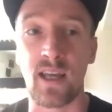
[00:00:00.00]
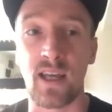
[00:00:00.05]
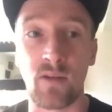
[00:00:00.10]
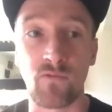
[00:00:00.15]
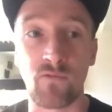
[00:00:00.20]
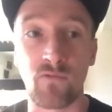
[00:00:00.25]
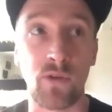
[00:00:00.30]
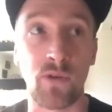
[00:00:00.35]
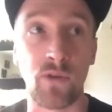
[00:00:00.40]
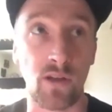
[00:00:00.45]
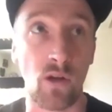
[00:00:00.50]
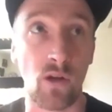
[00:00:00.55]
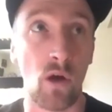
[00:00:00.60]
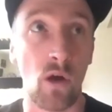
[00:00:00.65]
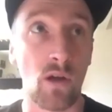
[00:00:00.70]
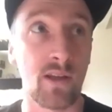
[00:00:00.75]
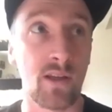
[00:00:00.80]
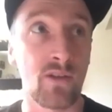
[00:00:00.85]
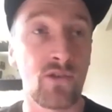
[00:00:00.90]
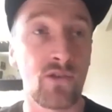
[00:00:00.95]
enrolled in
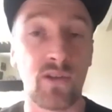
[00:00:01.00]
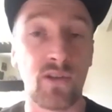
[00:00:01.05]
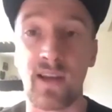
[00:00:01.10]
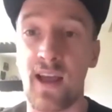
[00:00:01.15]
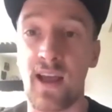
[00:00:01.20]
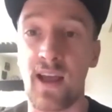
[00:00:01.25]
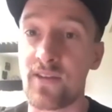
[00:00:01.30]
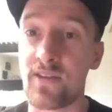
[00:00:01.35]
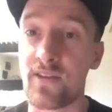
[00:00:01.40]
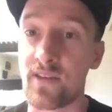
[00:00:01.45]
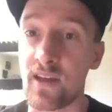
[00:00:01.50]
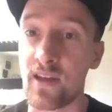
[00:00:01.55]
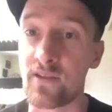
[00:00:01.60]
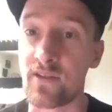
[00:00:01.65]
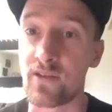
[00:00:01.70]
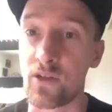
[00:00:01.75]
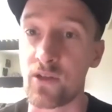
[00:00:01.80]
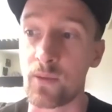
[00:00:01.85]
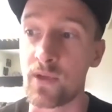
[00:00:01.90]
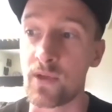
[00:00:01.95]
college in Leicester
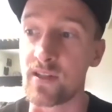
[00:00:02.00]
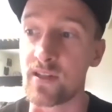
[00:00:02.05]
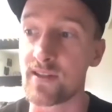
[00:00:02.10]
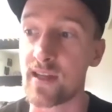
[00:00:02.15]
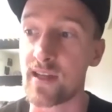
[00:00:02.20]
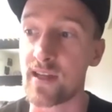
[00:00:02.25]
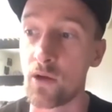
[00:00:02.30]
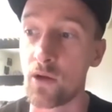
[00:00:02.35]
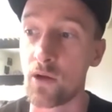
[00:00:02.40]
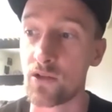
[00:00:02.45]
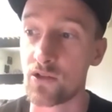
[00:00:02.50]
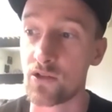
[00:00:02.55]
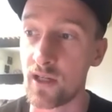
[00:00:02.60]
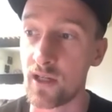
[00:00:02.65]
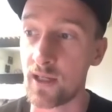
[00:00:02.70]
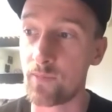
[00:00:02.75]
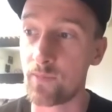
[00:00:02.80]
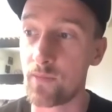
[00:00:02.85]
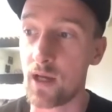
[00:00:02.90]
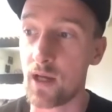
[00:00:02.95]
to do music
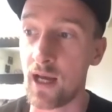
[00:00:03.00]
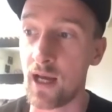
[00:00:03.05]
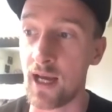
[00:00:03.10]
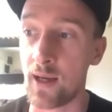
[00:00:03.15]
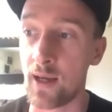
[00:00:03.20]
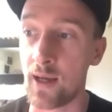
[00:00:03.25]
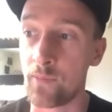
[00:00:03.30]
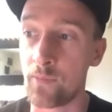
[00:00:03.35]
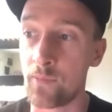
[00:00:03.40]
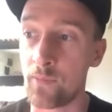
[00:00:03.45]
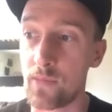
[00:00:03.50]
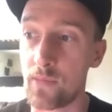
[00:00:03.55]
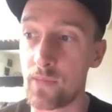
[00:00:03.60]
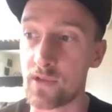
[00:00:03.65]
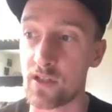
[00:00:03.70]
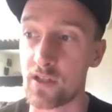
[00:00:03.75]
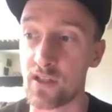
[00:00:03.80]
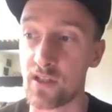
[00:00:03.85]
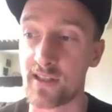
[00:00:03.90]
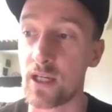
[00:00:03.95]
technology
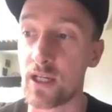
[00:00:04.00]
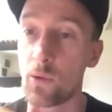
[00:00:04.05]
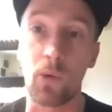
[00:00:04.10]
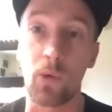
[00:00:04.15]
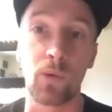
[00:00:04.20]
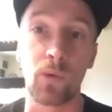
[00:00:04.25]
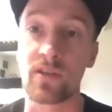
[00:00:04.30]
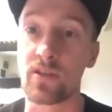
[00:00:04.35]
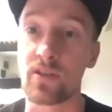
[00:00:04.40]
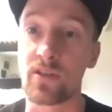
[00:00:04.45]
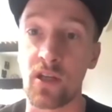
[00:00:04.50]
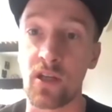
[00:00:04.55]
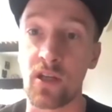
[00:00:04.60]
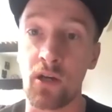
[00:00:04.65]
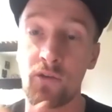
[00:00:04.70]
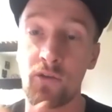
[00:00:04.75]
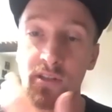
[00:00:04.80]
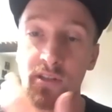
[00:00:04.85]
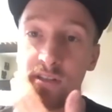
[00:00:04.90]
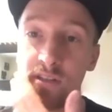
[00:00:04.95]
because I didn't know what I wanted to do.
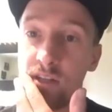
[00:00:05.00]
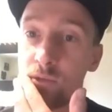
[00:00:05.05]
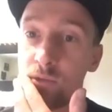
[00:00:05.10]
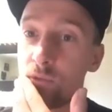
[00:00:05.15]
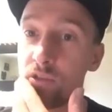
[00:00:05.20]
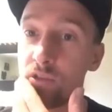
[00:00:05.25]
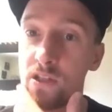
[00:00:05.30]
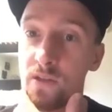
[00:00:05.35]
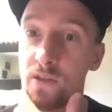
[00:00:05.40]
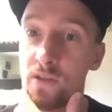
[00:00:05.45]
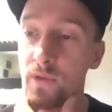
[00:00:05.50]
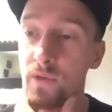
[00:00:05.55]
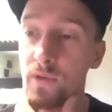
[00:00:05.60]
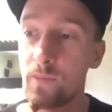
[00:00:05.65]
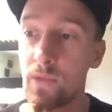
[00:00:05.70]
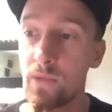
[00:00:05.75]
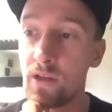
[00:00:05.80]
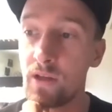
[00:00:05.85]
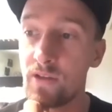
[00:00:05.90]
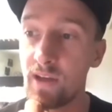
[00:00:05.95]
I was just like, I just want to do something in
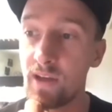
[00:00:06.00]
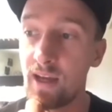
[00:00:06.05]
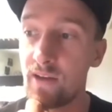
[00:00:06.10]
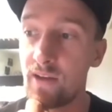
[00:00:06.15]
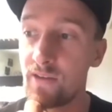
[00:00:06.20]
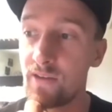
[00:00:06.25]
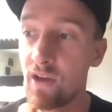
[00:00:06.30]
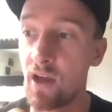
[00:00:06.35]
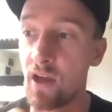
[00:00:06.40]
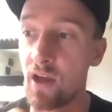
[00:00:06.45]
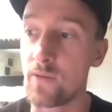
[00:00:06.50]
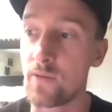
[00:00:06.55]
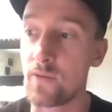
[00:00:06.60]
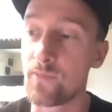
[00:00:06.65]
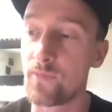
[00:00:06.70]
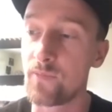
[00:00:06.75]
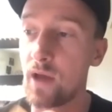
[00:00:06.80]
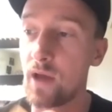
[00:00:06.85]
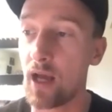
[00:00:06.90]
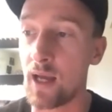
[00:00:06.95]
music. So
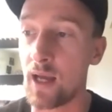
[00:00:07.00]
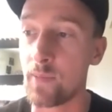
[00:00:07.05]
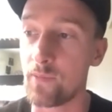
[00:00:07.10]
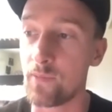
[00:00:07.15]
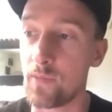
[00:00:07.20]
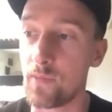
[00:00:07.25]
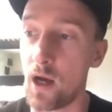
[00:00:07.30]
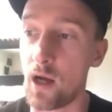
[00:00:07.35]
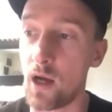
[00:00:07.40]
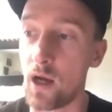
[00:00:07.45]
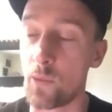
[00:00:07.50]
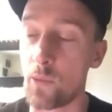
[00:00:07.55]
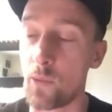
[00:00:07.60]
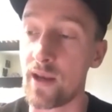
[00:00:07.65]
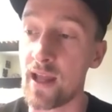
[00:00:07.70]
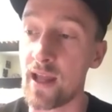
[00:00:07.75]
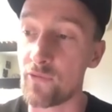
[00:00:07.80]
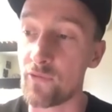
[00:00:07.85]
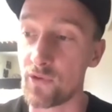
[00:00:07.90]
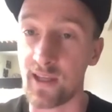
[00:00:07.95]
I
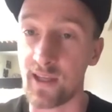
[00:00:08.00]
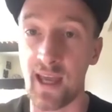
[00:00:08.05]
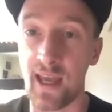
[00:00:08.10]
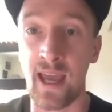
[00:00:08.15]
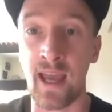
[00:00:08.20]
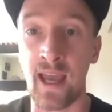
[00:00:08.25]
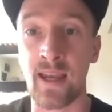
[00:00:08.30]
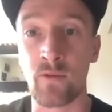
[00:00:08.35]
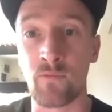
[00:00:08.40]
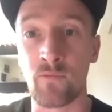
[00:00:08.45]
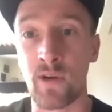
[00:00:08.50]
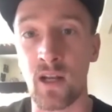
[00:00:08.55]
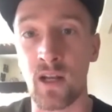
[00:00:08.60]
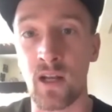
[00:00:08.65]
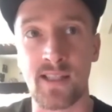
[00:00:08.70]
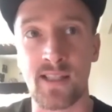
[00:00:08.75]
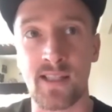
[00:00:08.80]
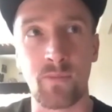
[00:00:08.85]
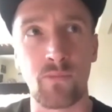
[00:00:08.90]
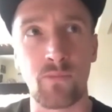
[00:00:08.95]
went there for a year and I
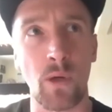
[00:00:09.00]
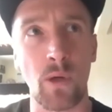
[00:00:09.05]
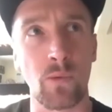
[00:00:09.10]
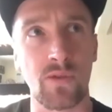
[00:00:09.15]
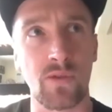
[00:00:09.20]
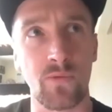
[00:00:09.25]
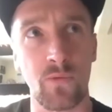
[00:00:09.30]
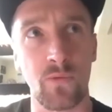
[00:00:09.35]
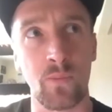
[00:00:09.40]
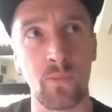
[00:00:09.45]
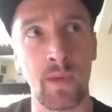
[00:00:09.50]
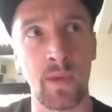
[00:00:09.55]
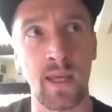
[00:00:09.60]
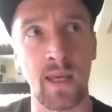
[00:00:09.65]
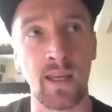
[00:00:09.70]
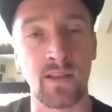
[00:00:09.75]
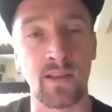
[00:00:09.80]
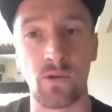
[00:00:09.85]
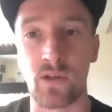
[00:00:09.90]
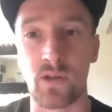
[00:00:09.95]
realised it probably wasn't for
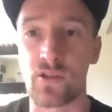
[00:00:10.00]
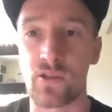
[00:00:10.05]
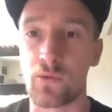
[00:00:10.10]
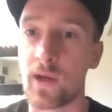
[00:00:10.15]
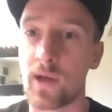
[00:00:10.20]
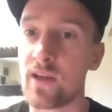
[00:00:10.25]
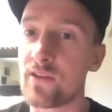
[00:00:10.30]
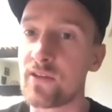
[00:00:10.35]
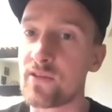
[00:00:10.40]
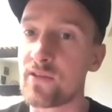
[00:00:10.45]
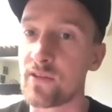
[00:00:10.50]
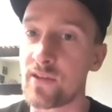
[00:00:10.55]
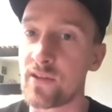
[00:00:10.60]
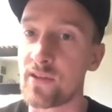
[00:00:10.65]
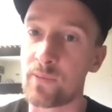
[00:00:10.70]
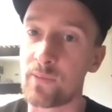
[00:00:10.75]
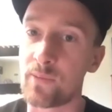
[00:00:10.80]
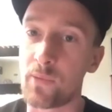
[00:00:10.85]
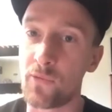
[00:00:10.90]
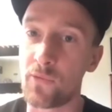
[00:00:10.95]
me. So I switched,
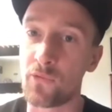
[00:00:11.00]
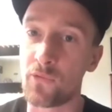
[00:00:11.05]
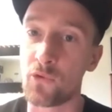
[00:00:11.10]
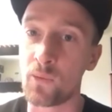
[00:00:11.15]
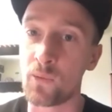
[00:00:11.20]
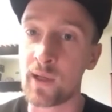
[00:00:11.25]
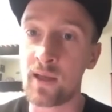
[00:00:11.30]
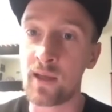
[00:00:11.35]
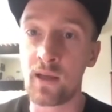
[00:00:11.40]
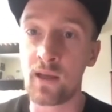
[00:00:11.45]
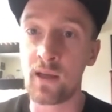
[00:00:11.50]
did performing.